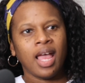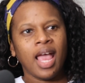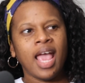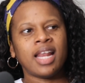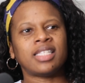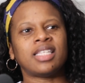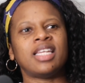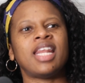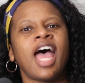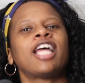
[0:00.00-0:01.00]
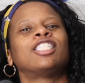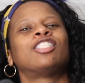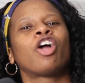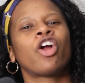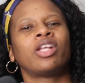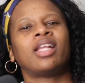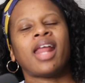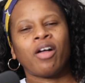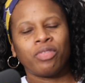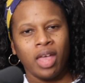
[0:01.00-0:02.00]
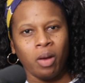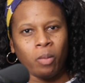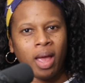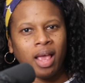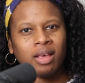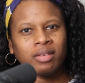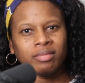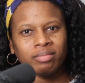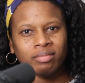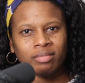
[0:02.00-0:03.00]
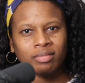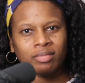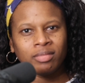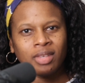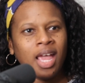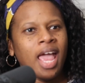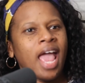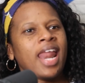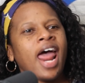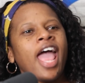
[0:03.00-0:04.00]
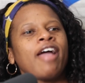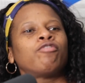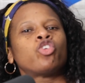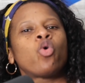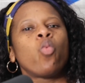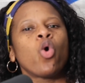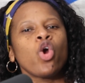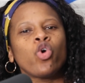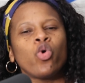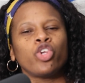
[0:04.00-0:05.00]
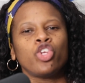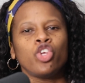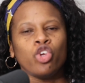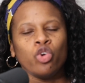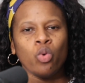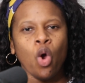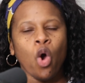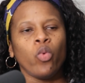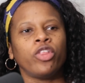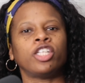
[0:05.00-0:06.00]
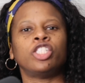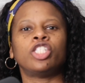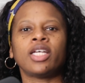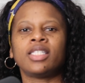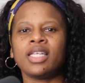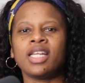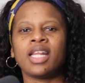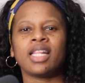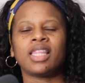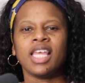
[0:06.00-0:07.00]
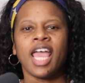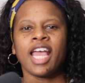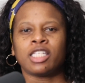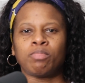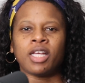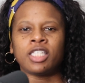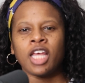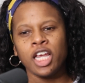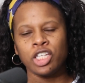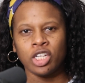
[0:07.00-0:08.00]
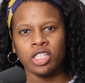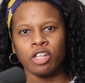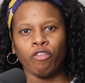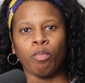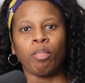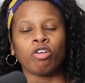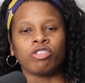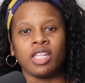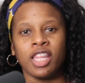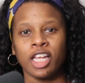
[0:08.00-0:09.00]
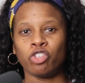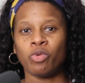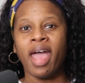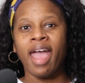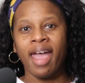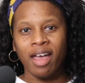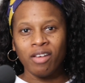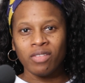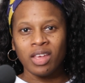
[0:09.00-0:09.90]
and it's not turning out that way. And I have to work on you with adjusting the expectations of a person that you have.